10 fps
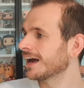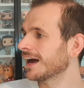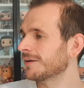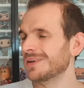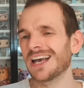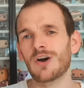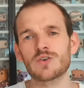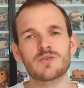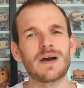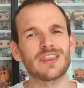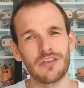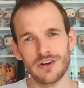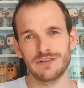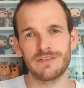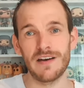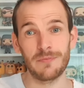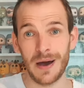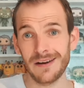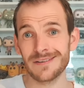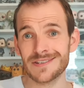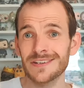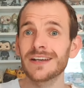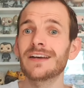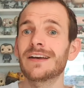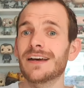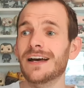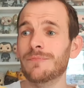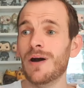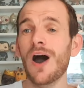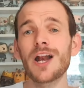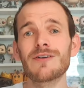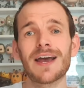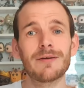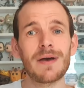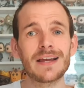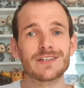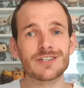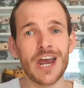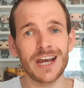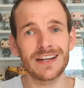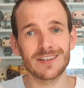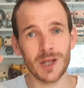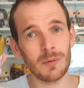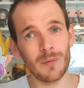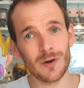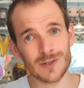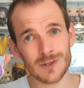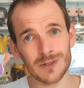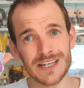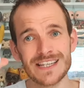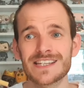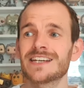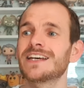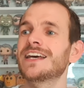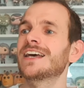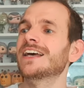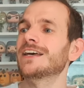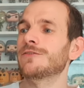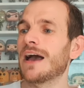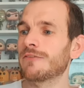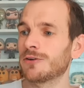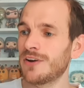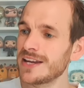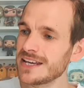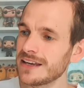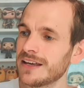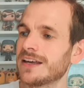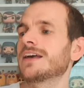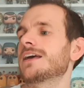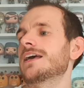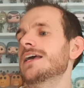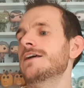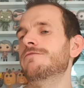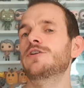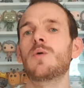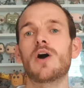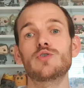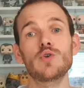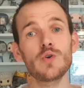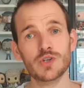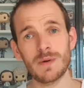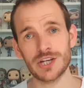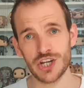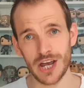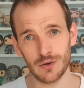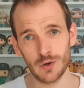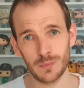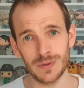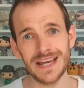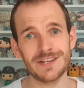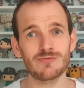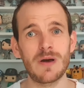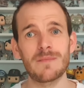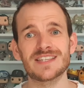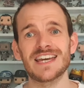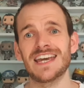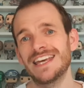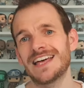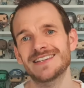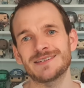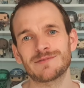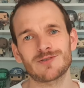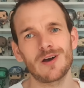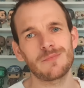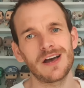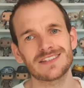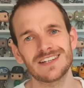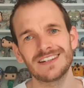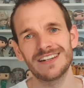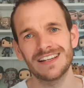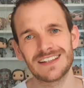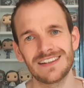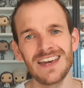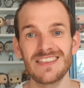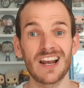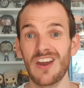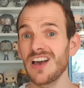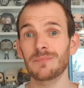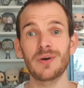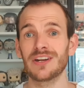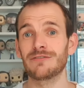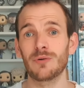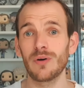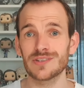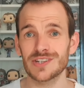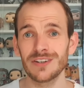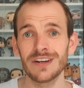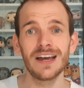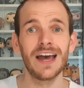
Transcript: Um, it cost about thirty-five pounds. Um, highly recommend checking out Double Box Toys if you haven't already. If you are new to my channel, please remember to hit that subscribe button, hit that like button if you want to,